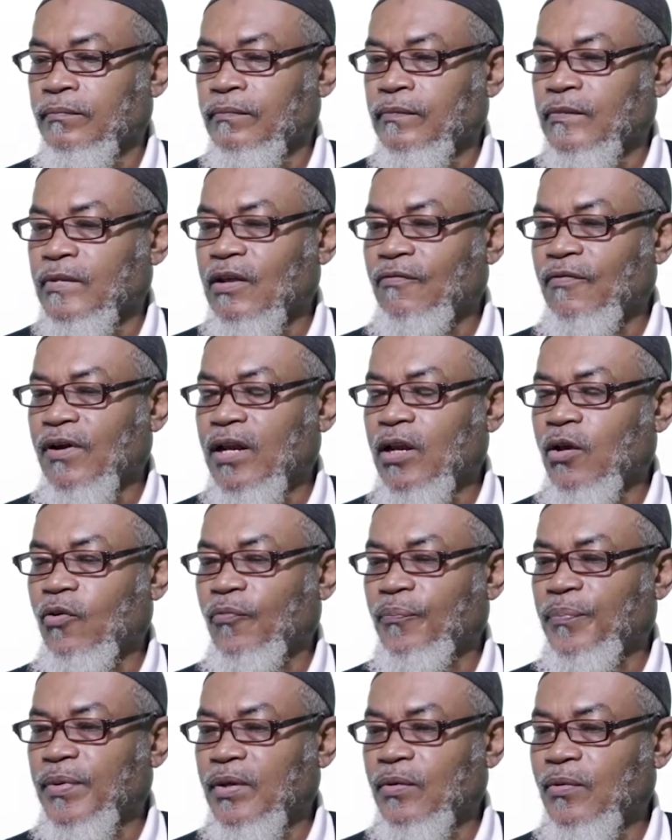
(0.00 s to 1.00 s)
the value
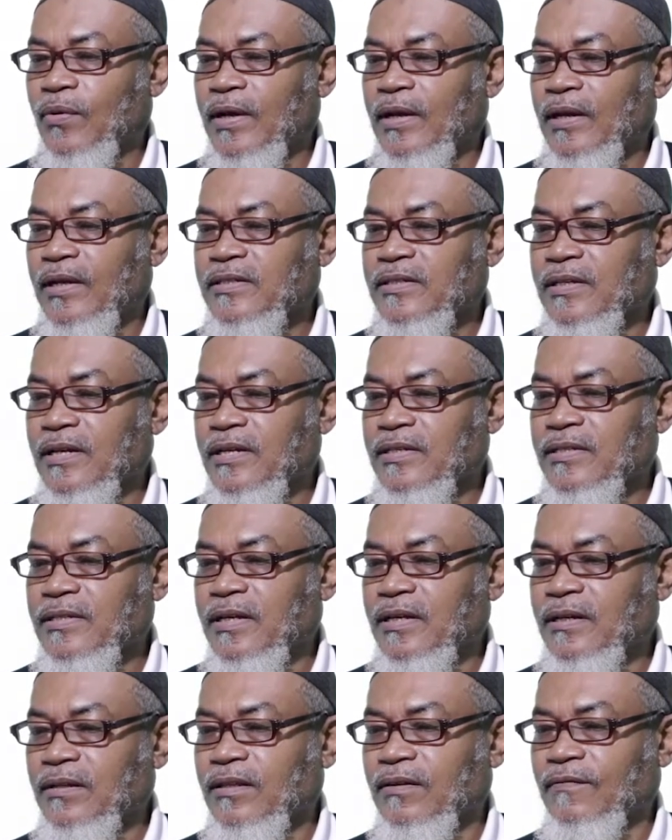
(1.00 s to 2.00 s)
of p1 is less
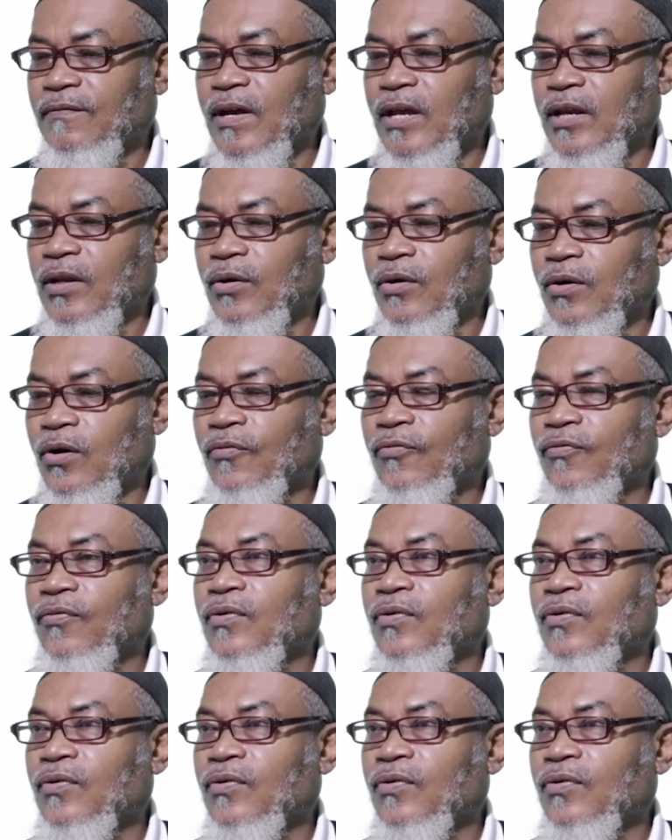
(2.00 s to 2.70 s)
than the value of